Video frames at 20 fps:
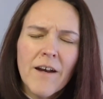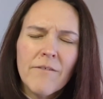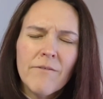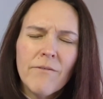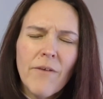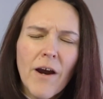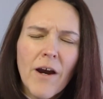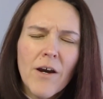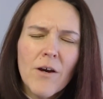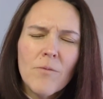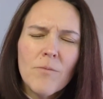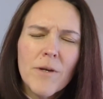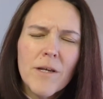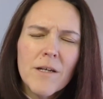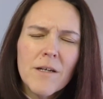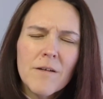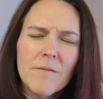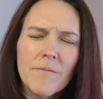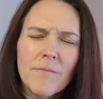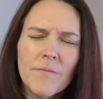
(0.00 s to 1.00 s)

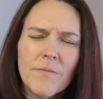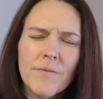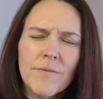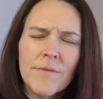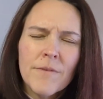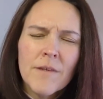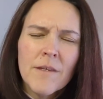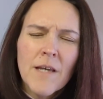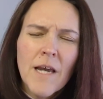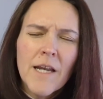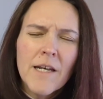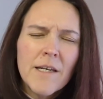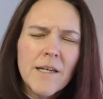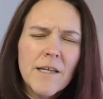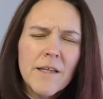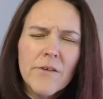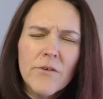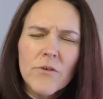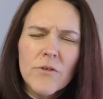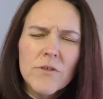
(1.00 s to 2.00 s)
environment, and
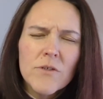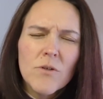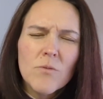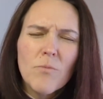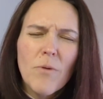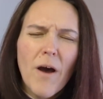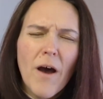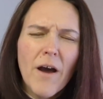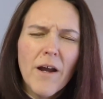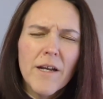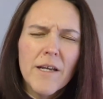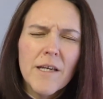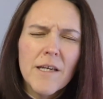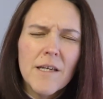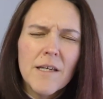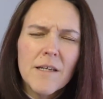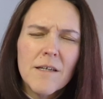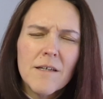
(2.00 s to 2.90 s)
neither is your body.